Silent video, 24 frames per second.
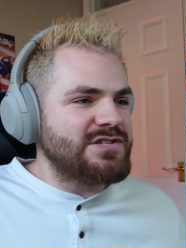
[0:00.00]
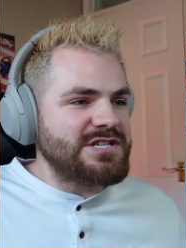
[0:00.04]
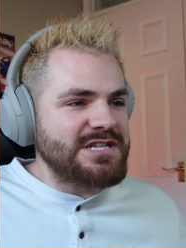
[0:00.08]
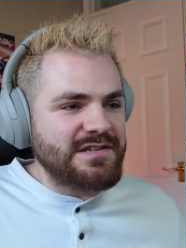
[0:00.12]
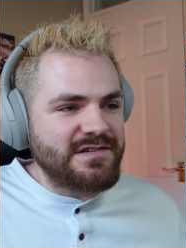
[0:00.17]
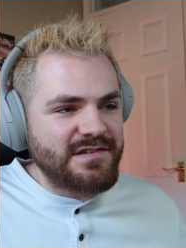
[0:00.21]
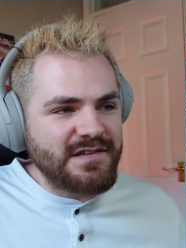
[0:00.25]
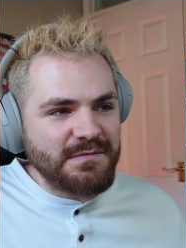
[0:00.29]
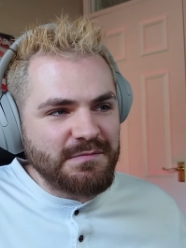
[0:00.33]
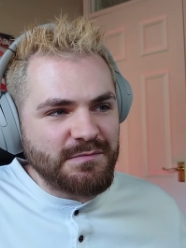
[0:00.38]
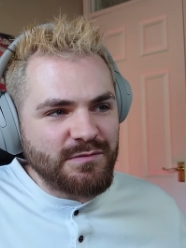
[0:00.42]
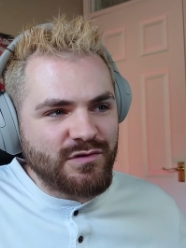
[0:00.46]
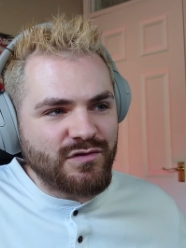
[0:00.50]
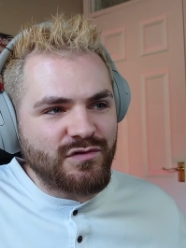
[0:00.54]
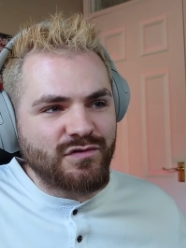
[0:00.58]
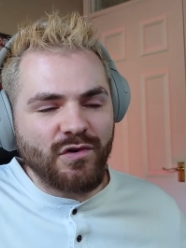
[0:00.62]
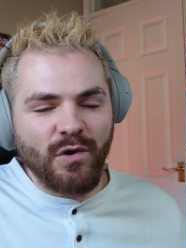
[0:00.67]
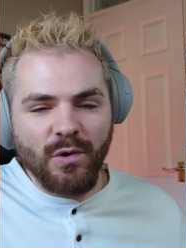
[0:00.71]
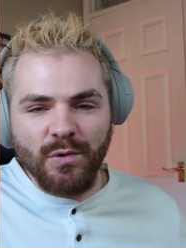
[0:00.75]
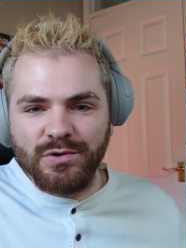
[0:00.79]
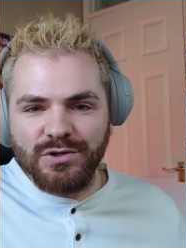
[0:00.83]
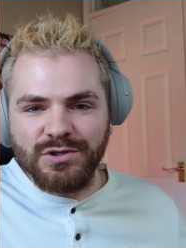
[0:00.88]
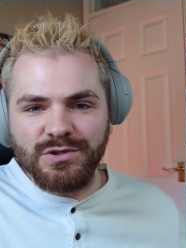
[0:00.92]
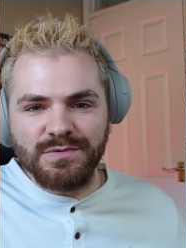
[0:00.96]
She seems
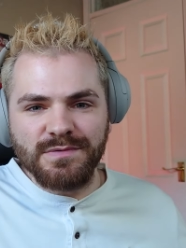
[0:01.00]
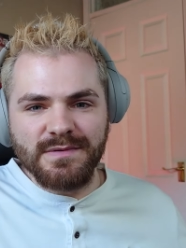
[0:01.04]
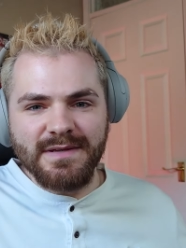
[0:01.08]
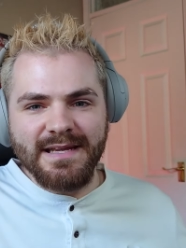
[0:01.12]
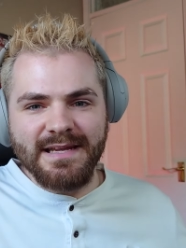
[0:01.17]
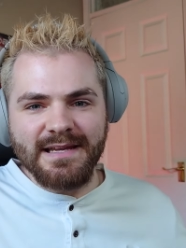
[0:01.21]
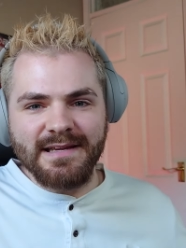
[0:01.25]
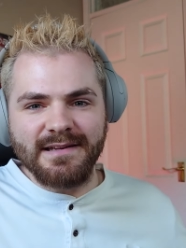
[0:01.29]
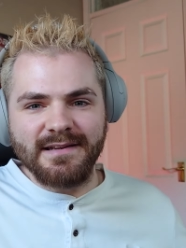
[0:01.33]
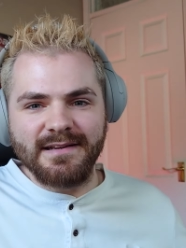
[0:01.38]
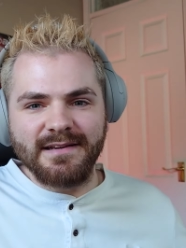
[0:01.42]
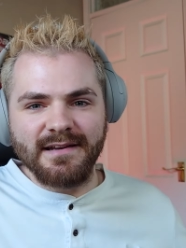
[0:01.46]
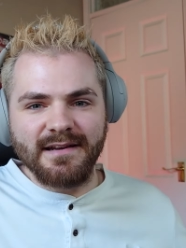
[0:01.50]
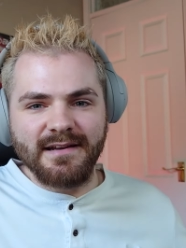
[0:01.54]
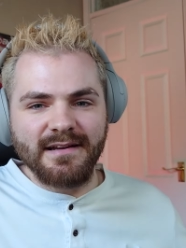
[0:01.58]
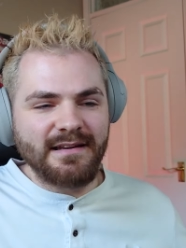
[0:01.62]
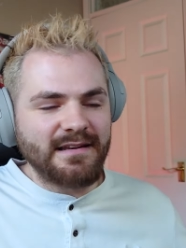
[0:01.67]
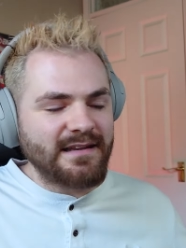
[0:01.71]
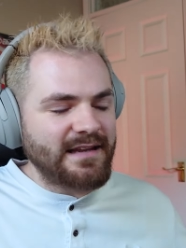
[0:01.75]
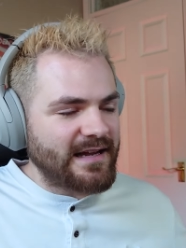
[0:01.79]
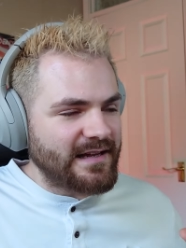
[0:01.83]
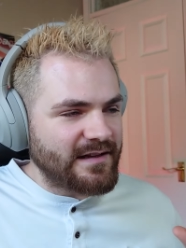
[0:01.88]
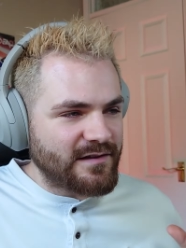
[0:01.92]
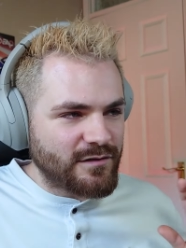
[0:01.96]
so unique,
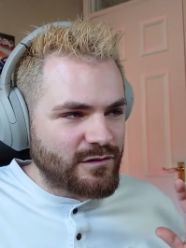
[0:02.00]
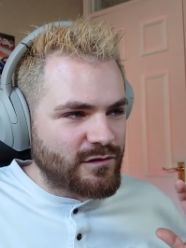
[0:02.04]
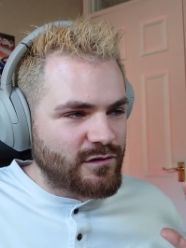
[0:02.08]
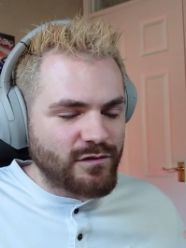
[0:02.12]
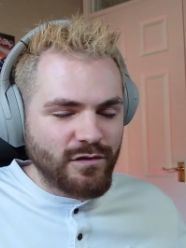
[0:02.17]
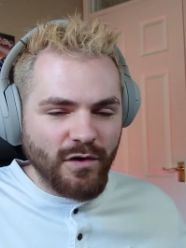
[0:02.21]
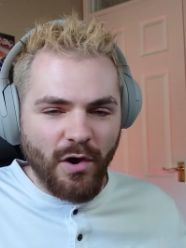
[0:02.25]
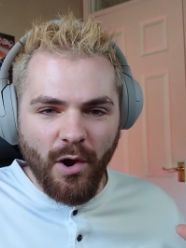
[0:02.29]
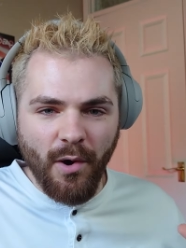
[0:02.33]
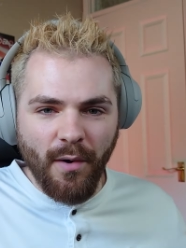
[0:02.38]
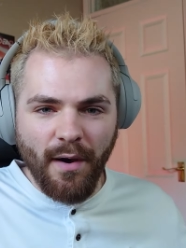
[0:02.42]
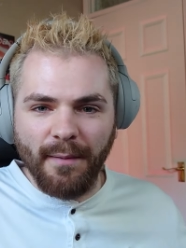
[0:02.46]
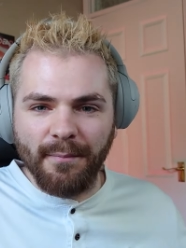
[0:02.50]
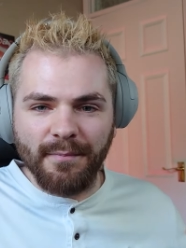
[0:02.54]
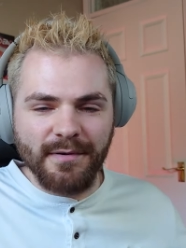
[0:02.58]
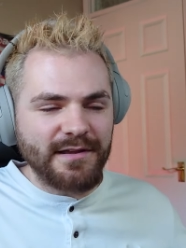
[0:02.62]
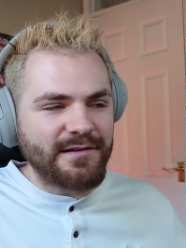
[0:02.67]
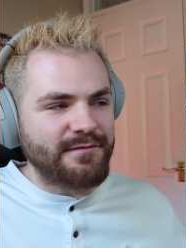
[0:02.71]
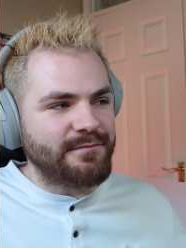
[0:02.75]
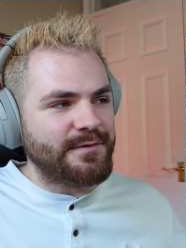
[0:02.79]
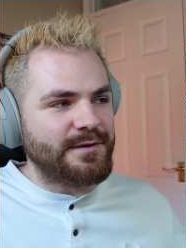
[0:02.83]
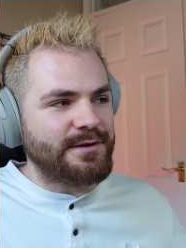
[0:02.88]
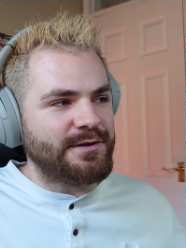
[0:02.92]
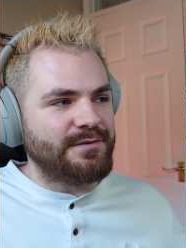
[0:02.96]
like so
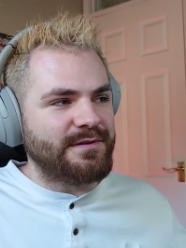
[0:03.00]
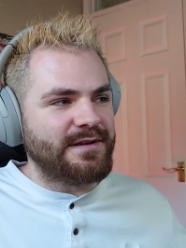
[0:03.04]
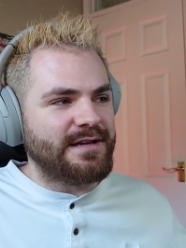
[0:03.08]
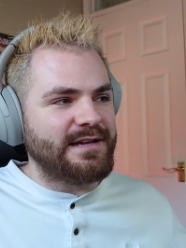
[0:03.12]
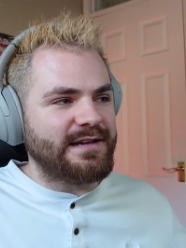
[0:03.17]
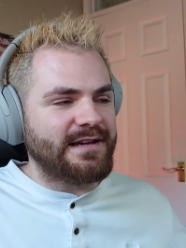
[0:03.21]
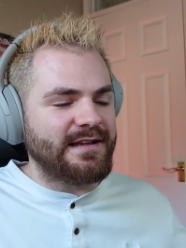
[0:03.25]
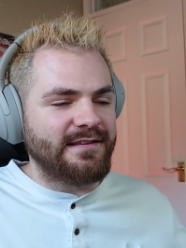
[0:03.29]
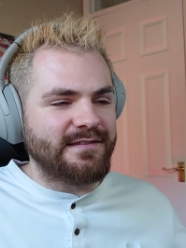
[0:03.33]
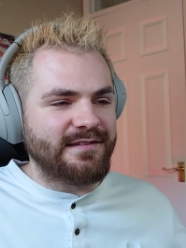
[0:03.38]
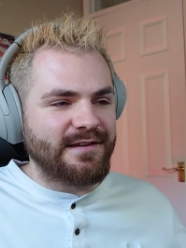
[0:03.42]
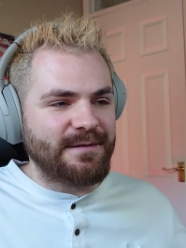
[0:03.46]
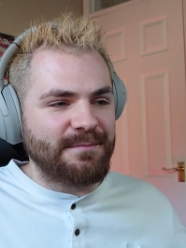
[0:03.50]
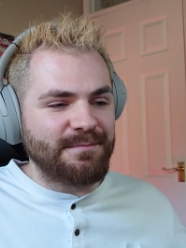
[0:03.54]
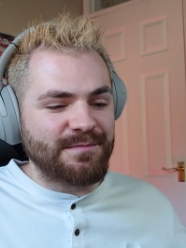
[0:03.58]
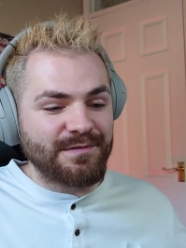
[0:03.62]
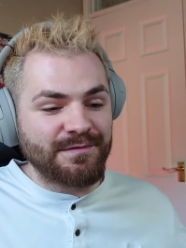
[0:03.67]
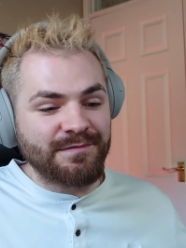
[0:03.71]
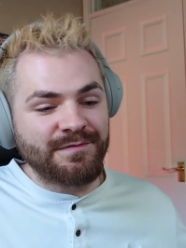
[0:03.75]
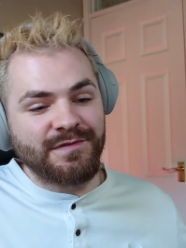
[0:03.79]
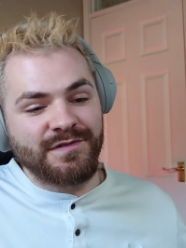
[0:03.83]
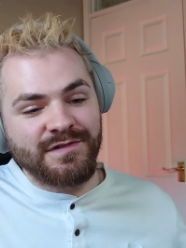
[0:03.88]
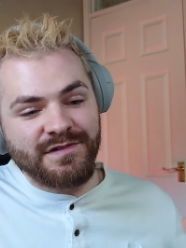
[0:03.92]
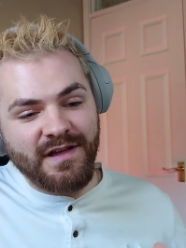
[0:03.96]
unbelievably unique in
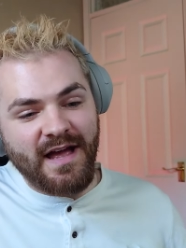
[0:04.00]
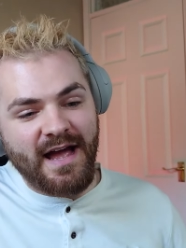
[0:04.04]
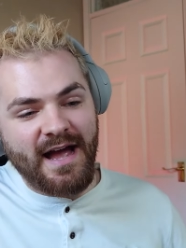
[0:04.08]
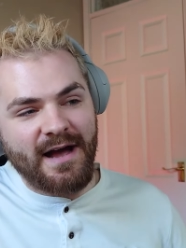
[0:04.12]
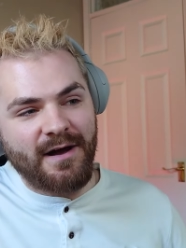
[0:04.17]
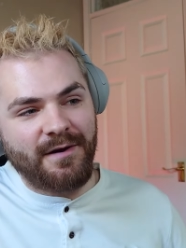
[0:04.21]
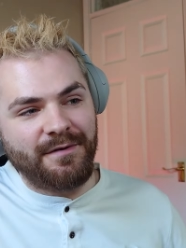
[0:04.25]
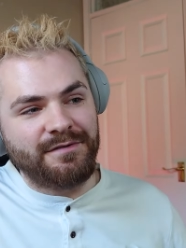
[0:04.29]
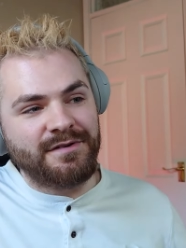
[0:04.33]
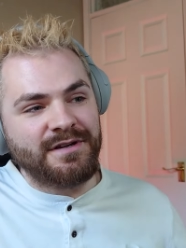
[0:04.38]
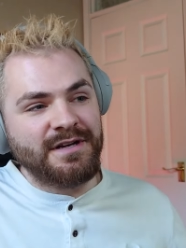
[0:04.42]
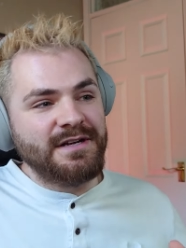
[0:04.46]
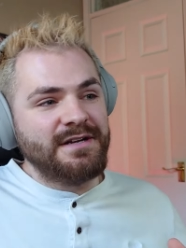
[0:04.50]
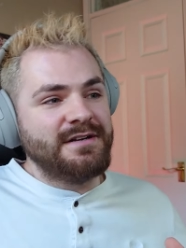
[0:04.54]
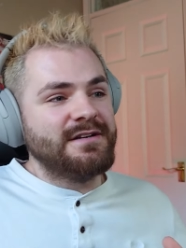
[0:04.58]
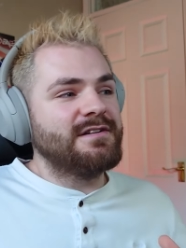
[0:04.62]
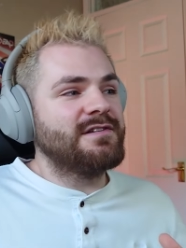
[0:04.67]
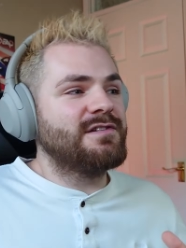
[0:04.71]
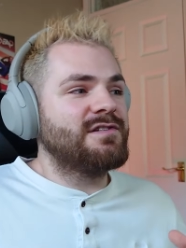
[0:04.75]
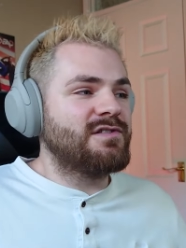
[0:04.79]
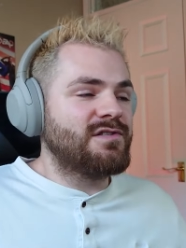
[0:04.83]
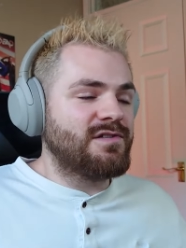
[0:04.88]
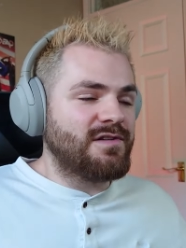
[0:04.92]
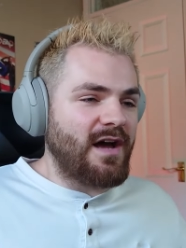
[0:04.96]
terms of sound,
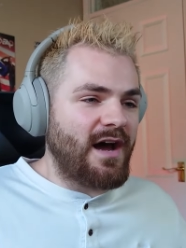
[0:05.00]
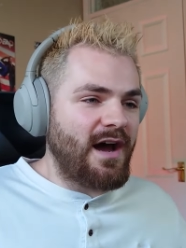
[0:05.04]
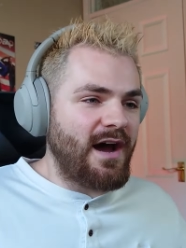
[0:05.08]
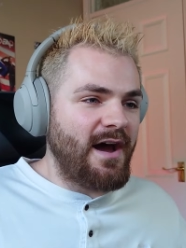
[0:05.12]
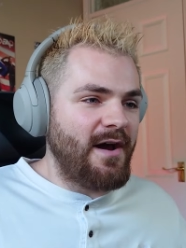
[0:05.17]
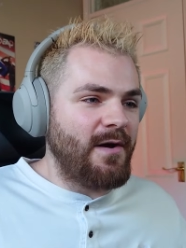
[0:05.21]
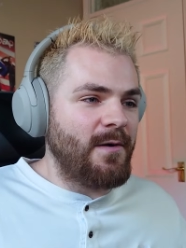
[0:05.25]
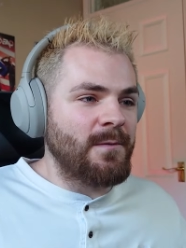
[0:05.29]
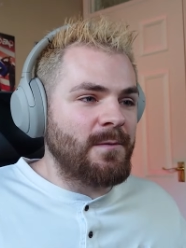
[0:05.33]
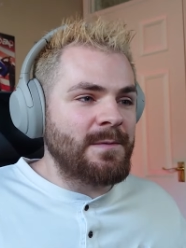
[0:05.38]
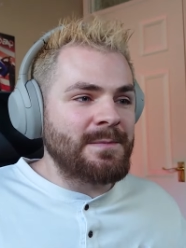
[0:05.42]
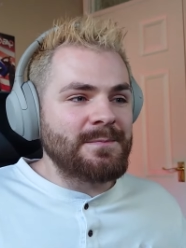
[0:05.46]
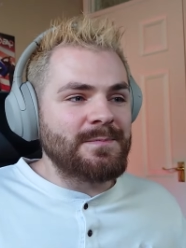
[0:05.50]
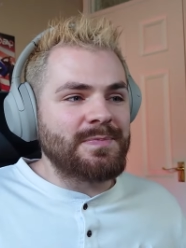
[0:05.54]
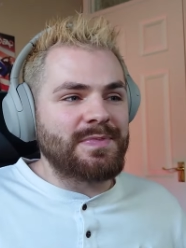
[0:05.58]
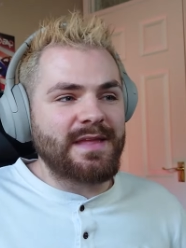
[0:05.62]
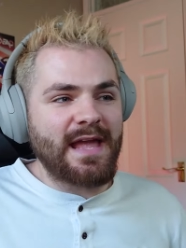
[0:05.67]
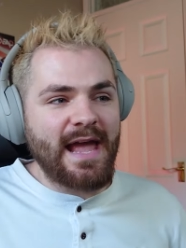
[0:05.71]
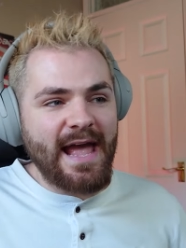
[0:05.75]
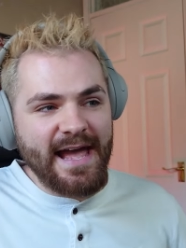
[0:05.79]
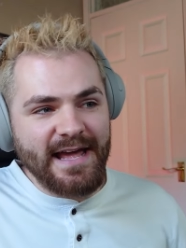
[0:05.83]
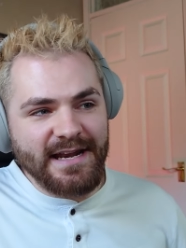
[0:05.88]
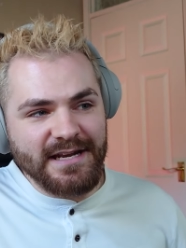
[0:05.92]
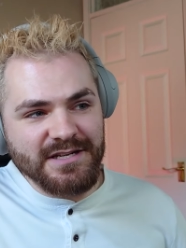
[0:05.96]
style,
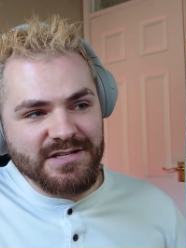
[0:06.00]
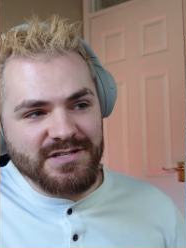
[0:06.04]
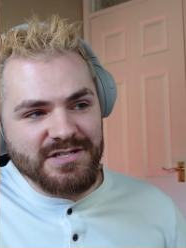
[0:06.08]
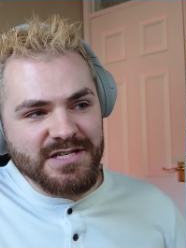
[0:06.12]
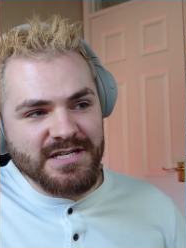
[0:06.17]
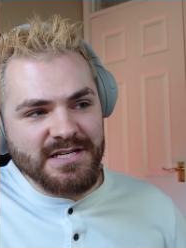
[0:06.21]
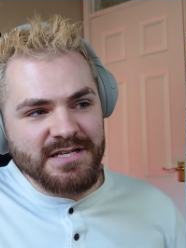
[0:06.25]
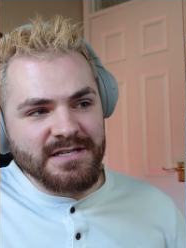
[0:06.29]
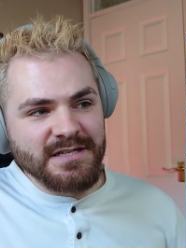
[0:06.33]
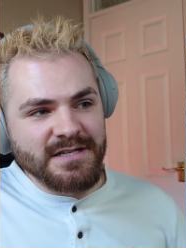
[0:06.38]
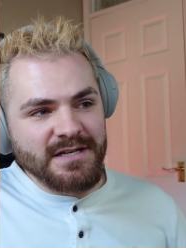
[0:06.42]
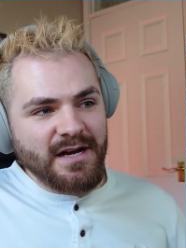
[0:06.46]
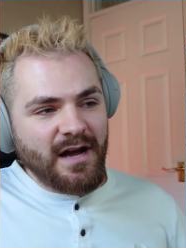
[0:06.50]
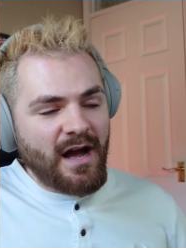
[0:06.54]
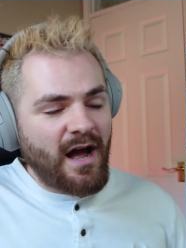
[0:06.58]
energy.